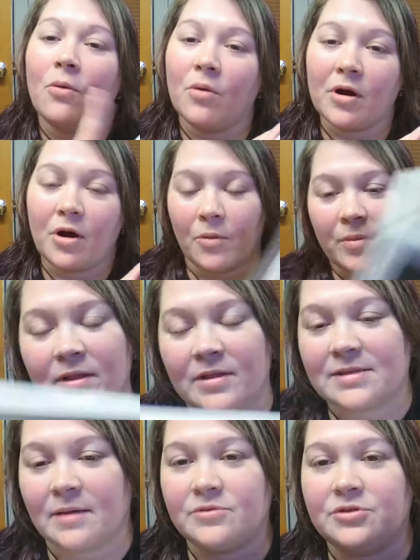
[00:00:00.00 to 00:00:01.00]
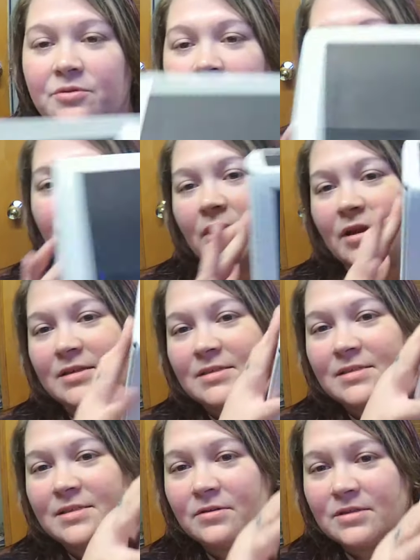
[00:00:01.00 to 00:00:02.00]
we're going to this up together. It is
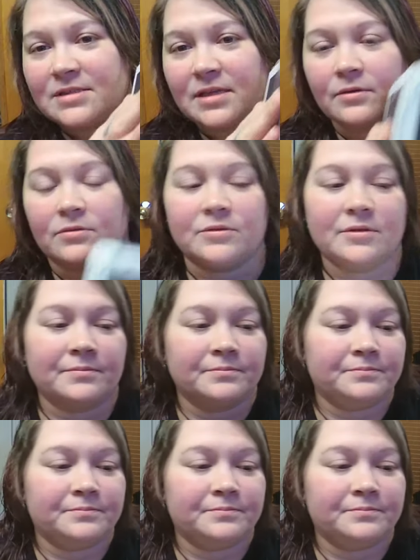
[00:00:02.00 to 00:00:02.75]
still sealed.